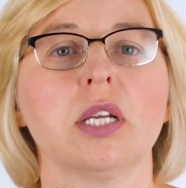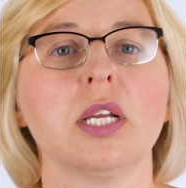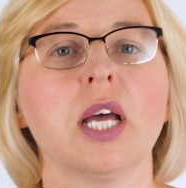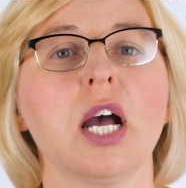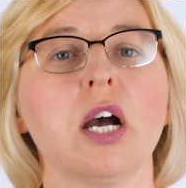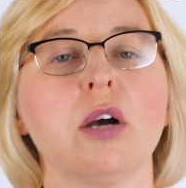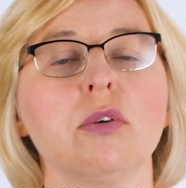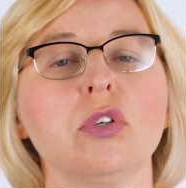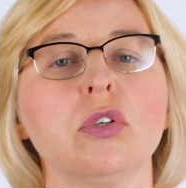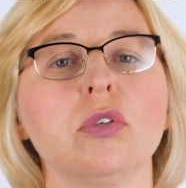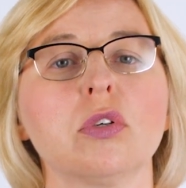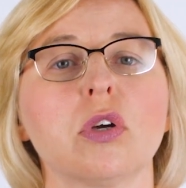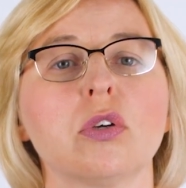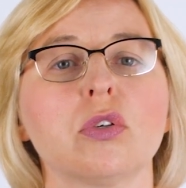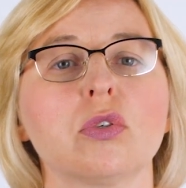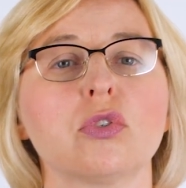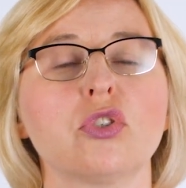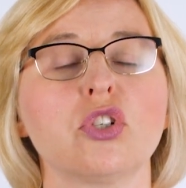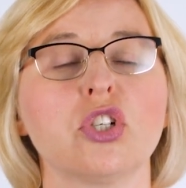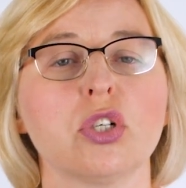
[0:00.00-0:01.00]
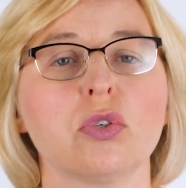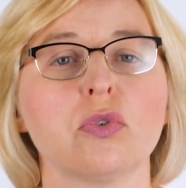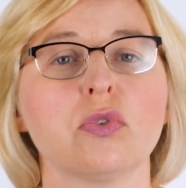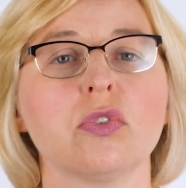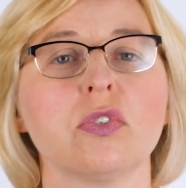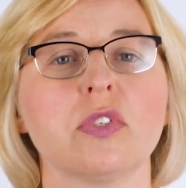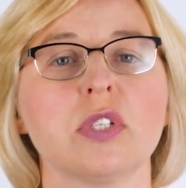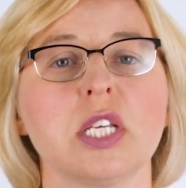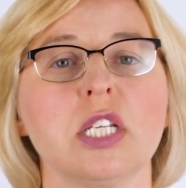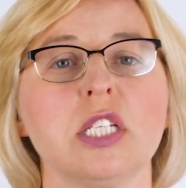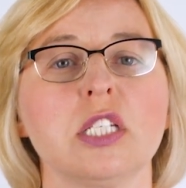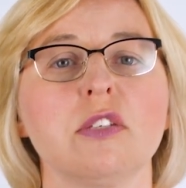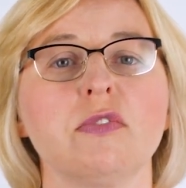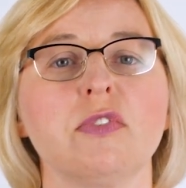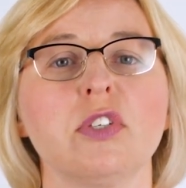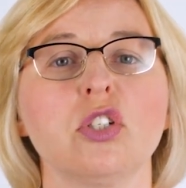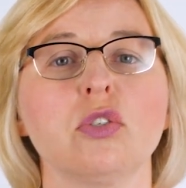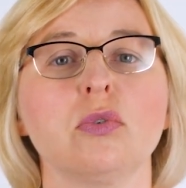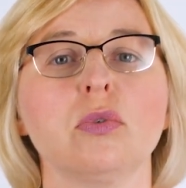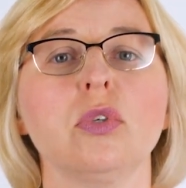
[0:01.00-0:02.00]
and how you know your children's
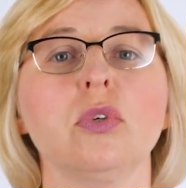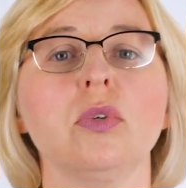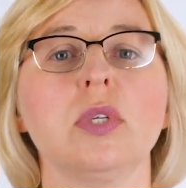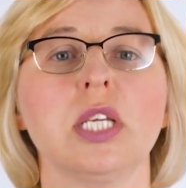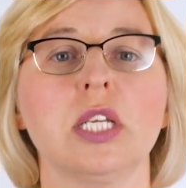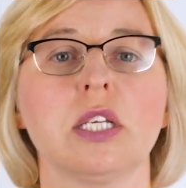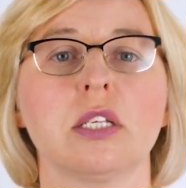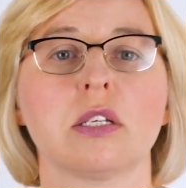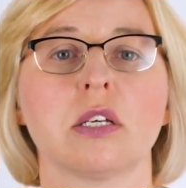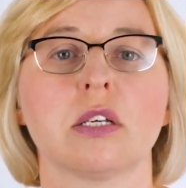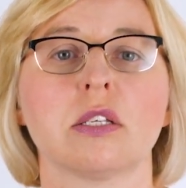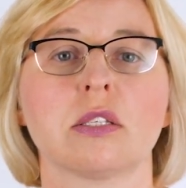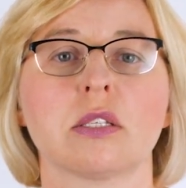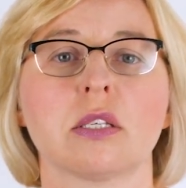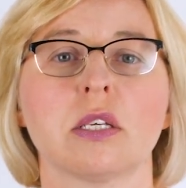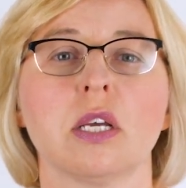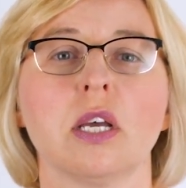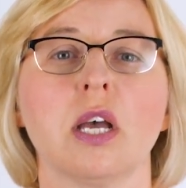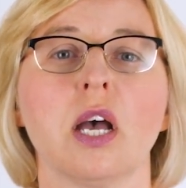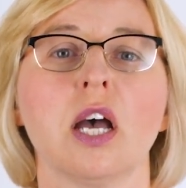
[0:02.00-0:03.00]
individual uniqueness